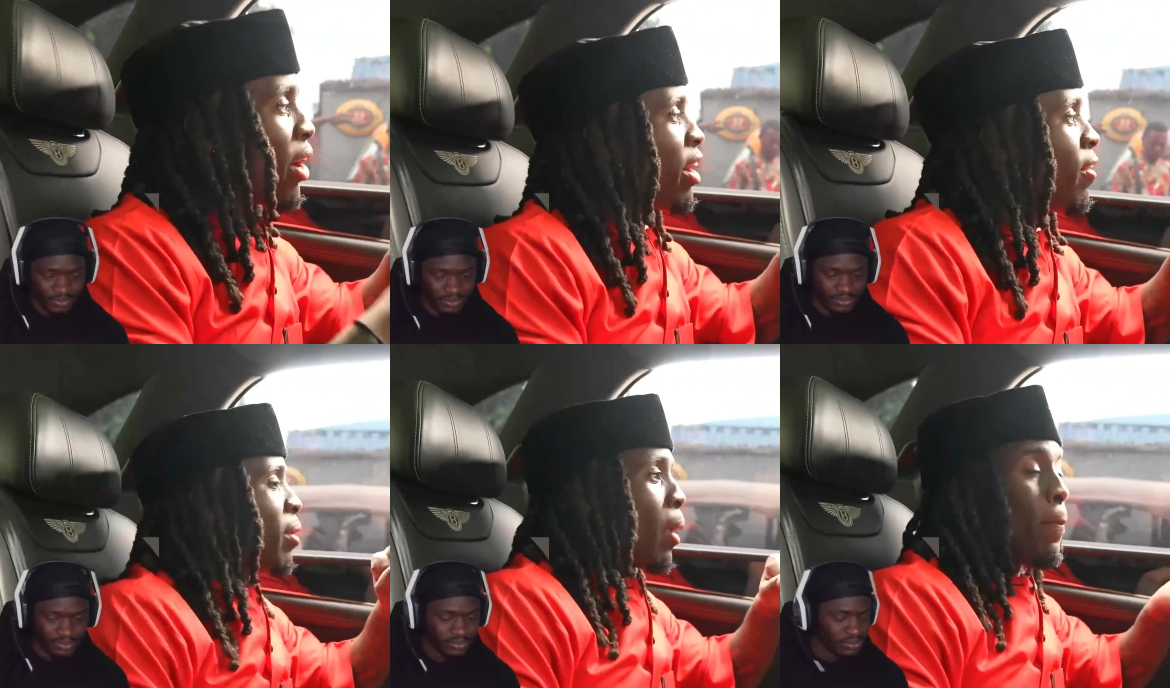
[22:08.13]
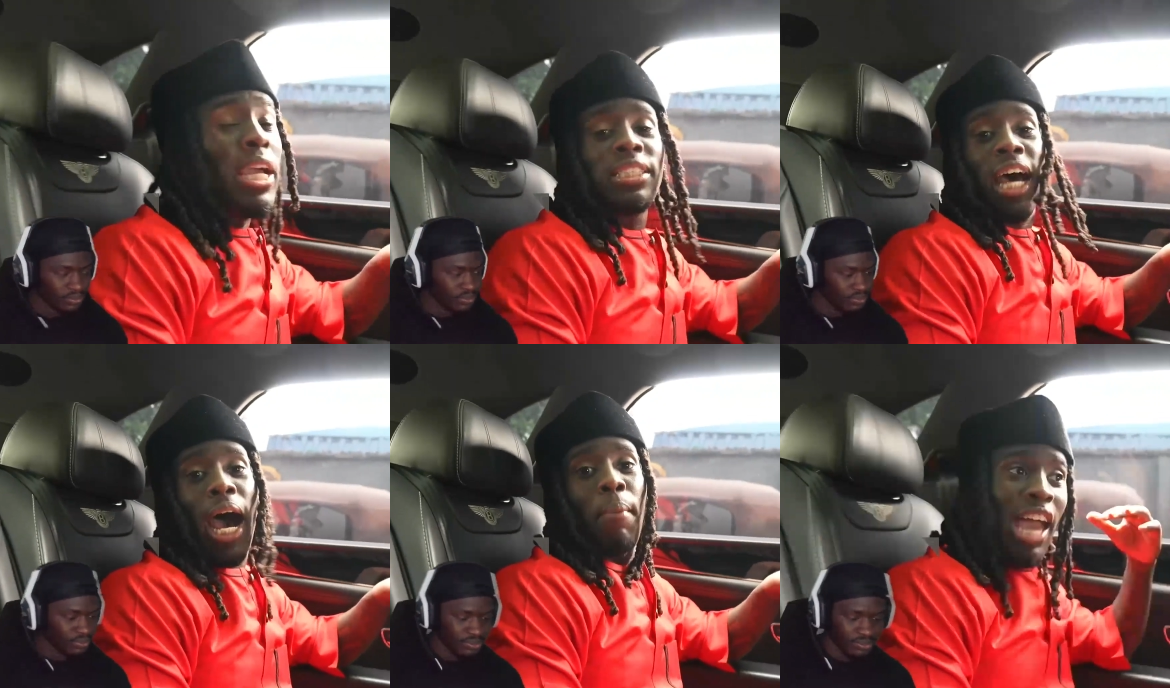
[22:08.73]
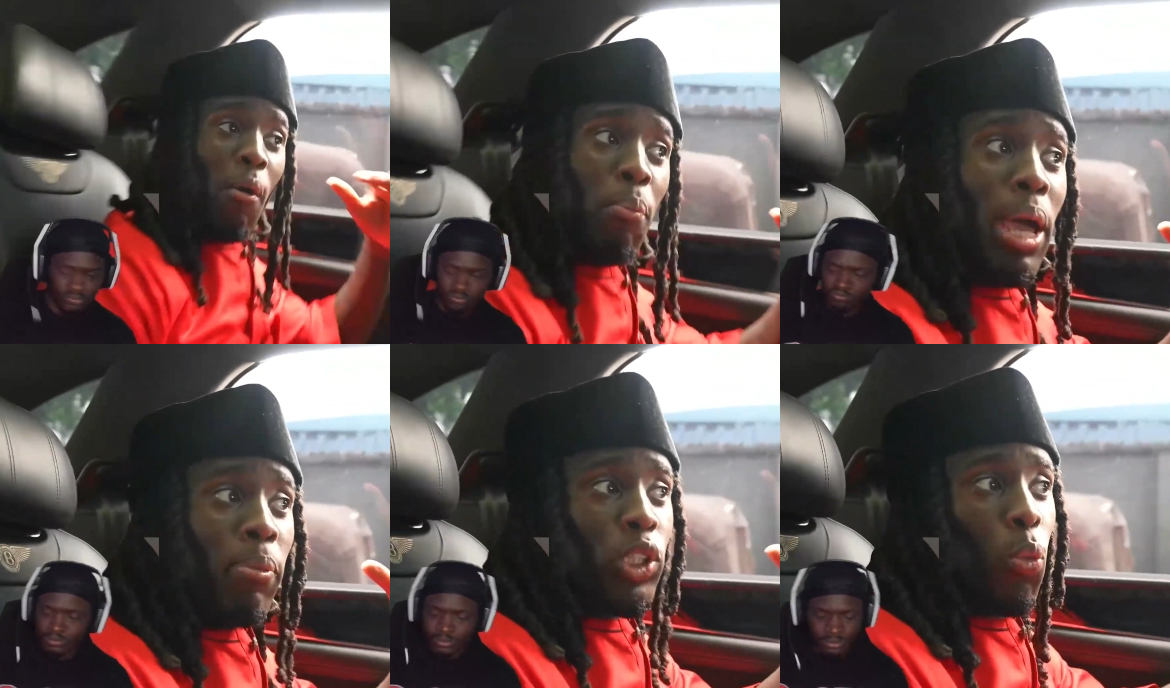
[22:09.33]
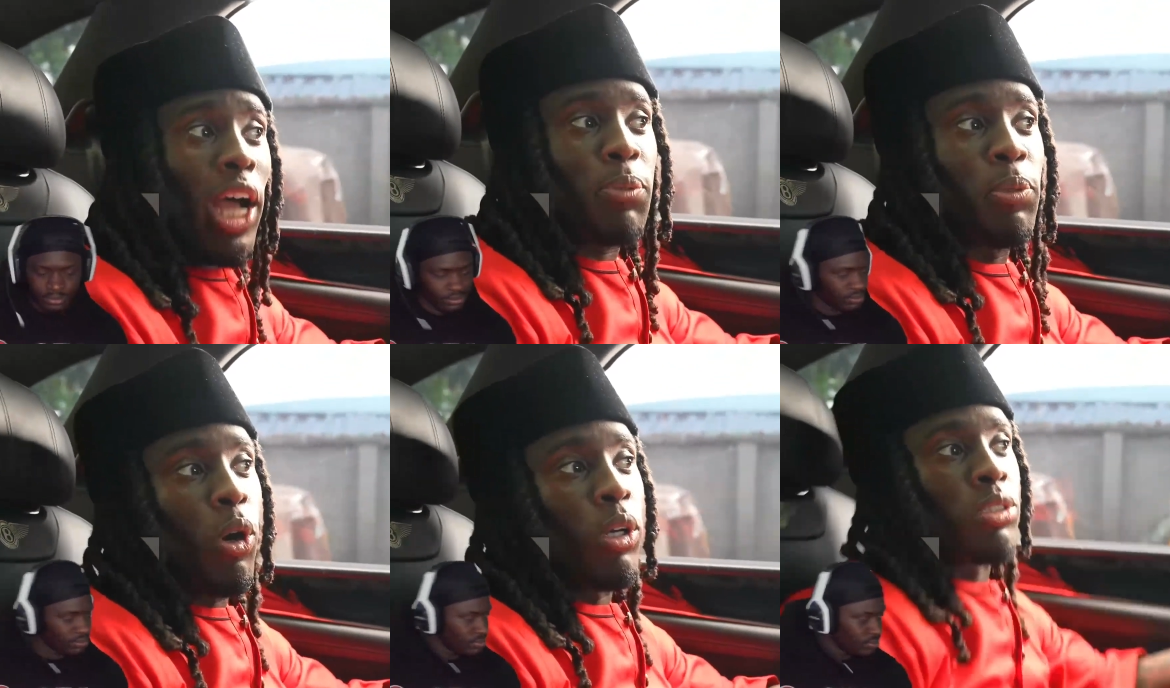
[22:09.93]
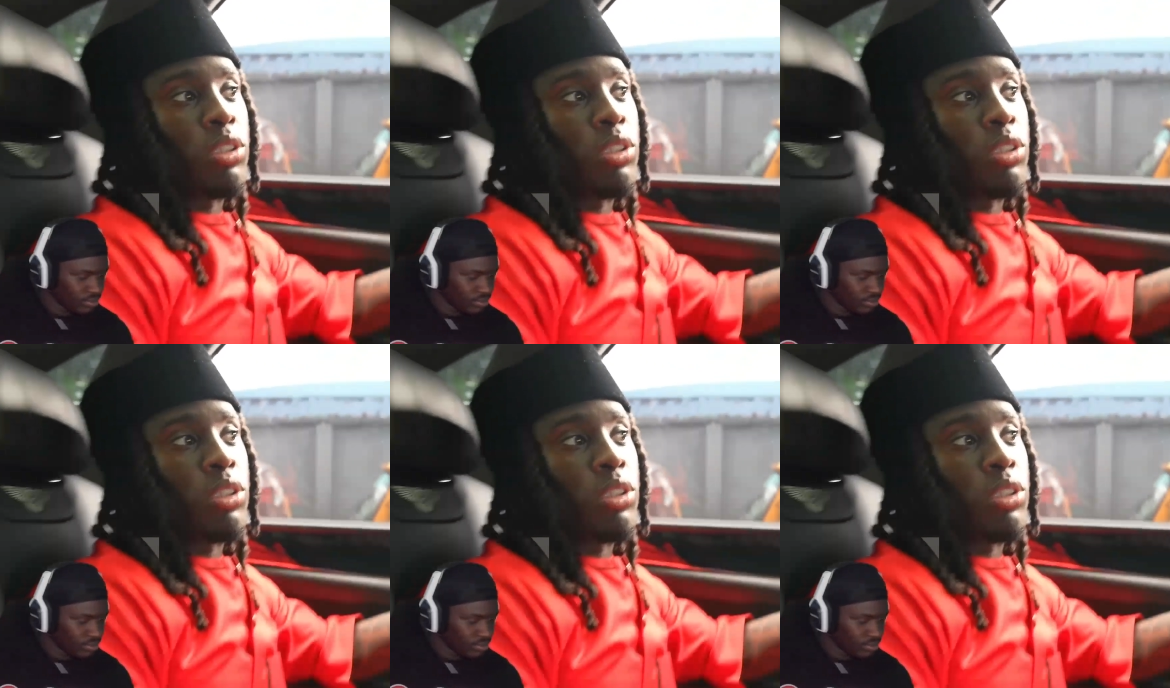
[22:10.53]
Speaker 1: here. In the meantime, y'all will be able to watch me on